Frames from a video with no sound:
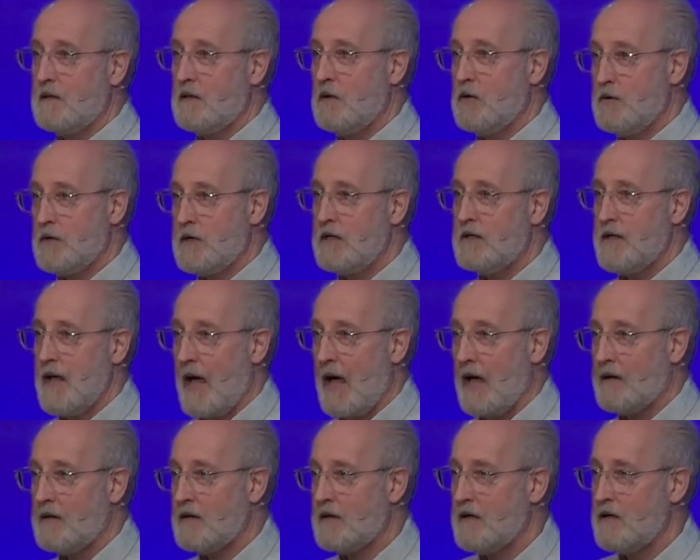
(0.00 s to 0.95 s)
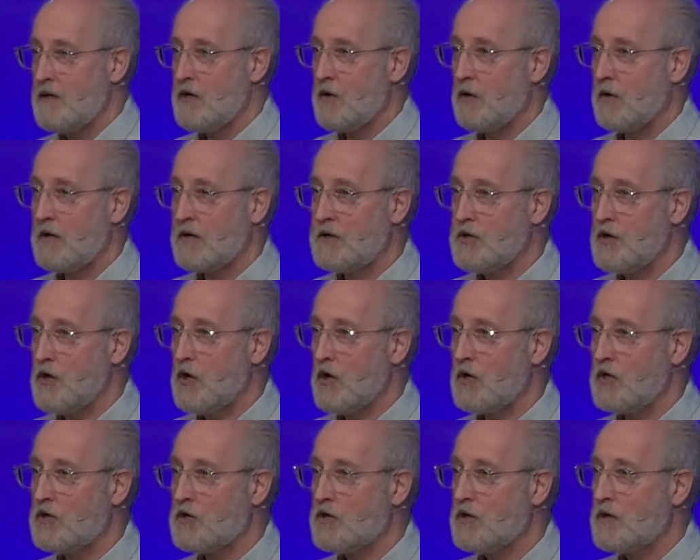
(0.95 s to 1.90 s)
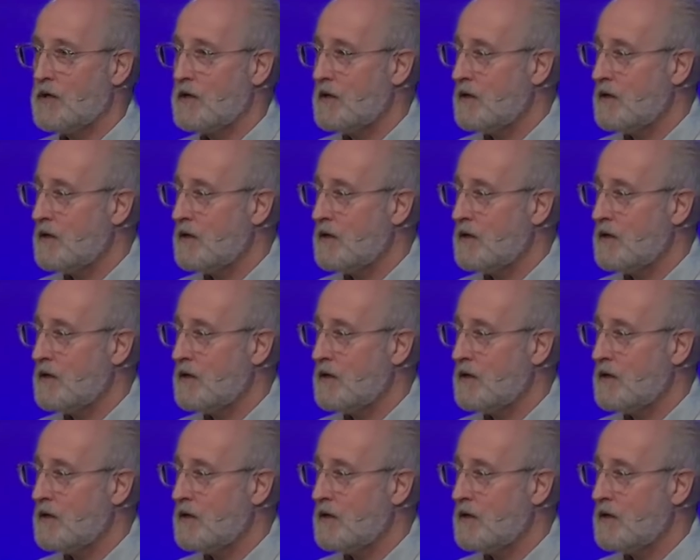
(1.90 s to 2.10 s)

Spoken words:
who did that in the early church.